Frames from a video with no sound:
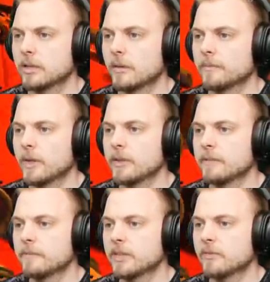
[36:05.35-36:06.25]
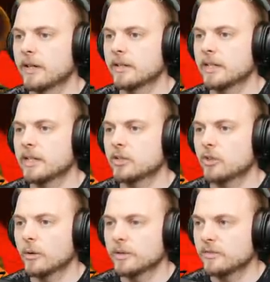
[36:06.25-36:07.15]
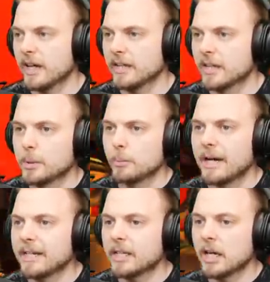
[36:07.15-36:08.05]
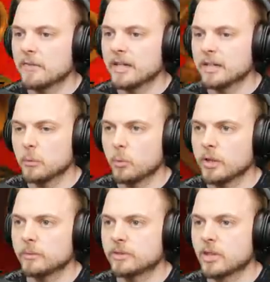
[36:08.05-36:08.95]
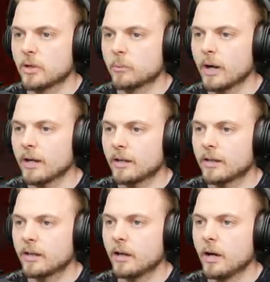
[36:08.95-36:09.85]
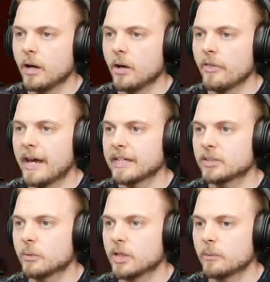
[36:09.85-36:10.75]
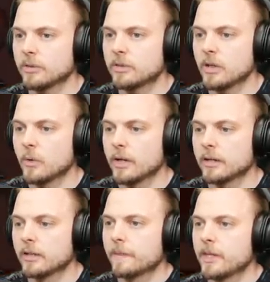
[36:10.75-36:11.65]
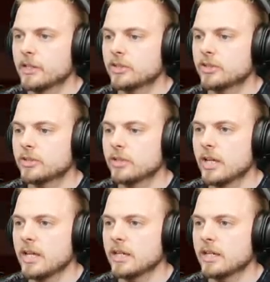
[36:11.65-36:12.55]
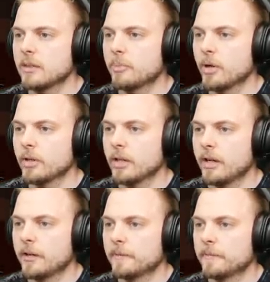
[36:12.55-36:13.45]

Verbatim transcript: Nah, no he didn't. It's fine. He didn't destroy one. It's fine. Panic over. I don't know what he would do. What? Oh, that's what he was doing. The sneaky bugger.